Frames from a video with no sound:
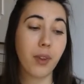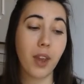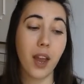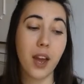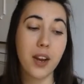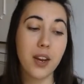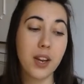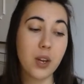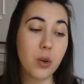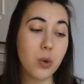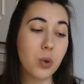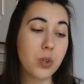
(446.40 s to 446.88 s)
and
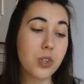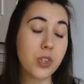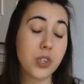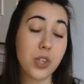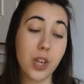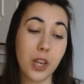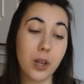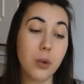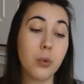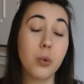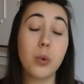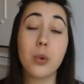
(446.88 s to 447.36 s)
it
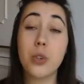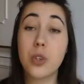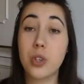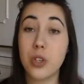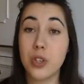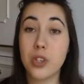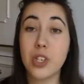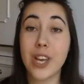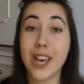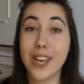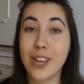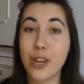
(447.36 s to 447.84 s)
will
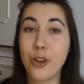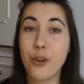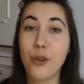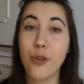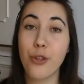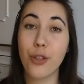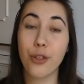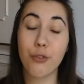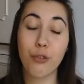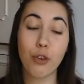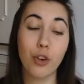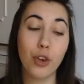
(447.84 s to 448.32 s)
take you
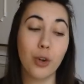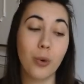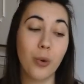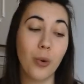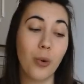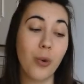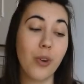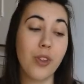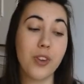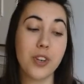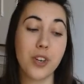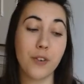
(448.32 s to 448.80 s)
through
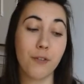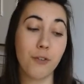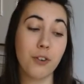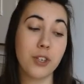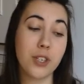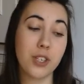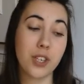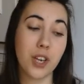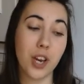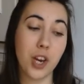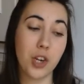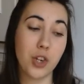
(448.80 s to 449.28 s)
all the different
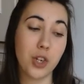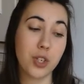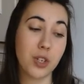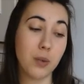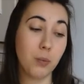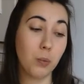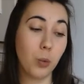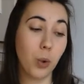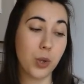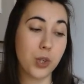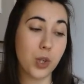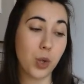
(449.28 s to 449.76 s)
stages
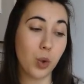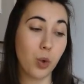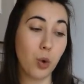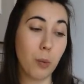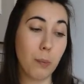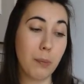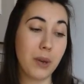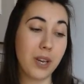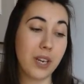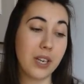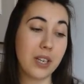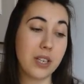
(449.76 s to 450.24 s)
and what it all
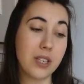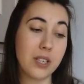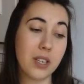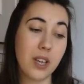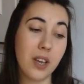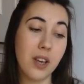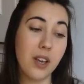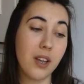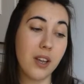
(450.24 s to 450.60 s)
means.